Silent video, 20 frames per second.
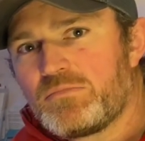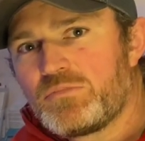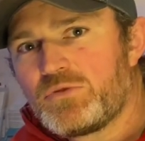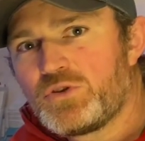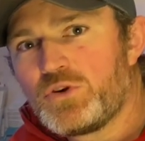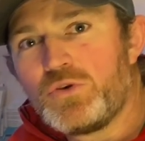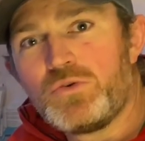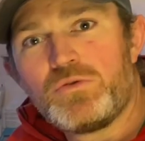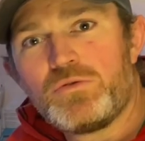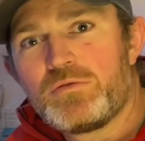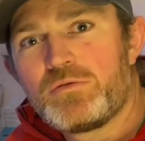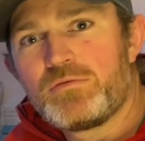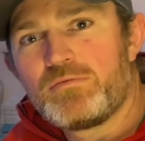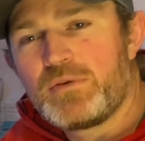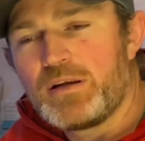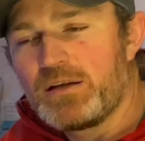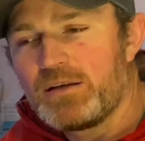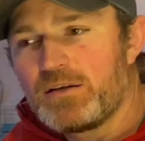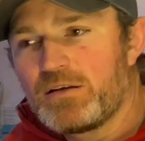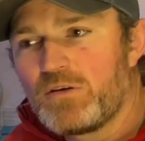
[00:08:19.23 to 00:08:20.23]
tuned,
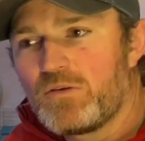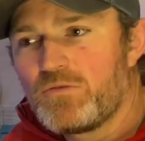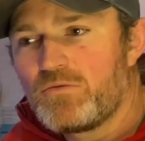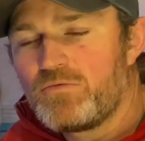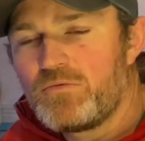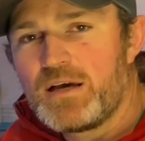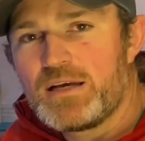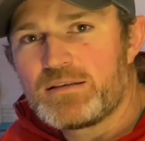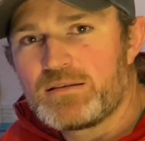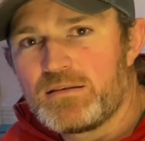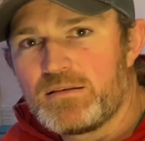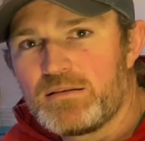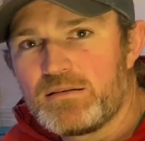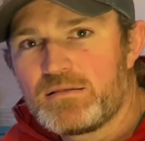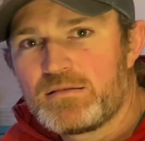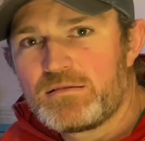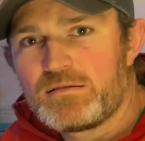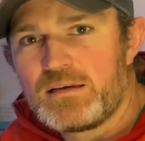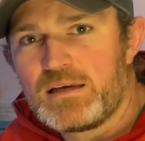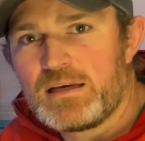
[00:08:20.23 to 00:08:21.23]
ready to go,
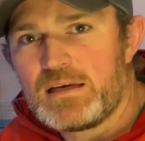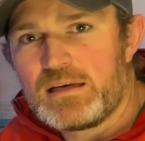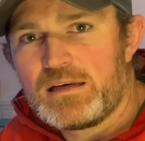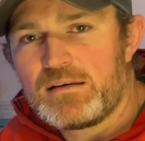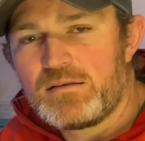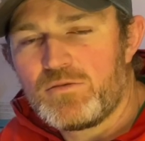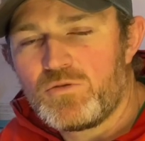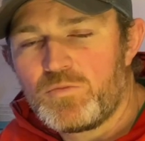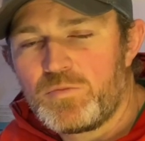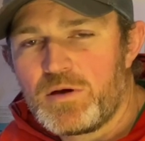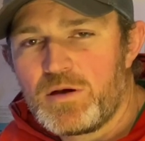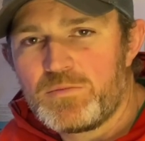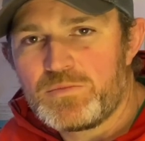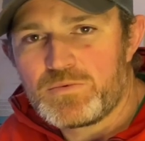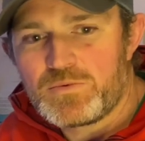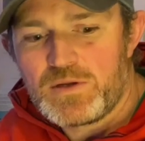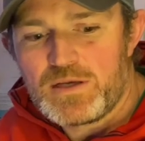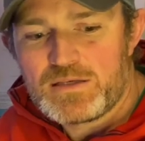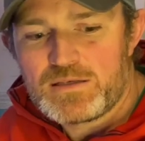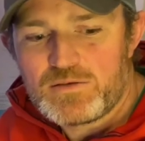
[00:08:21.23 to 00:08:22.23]
resonant. No problems
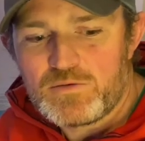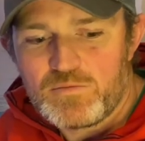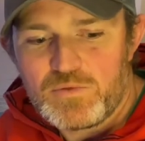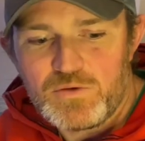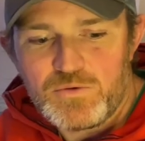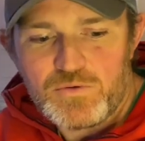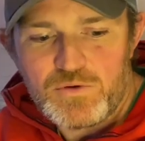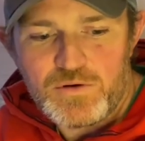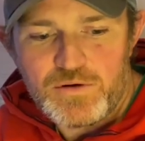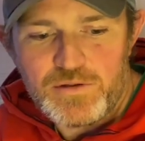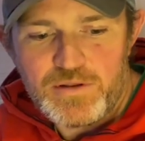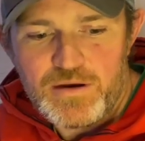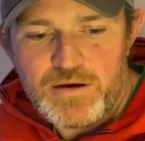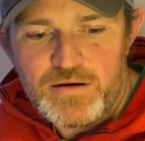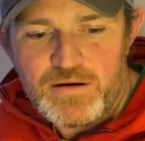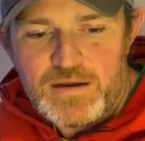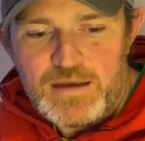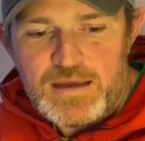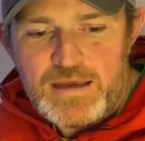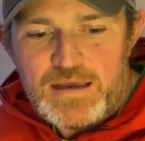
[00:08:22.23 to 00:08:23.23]
with SWR
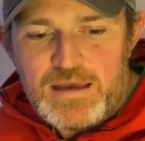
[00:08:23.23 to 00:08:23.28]
there.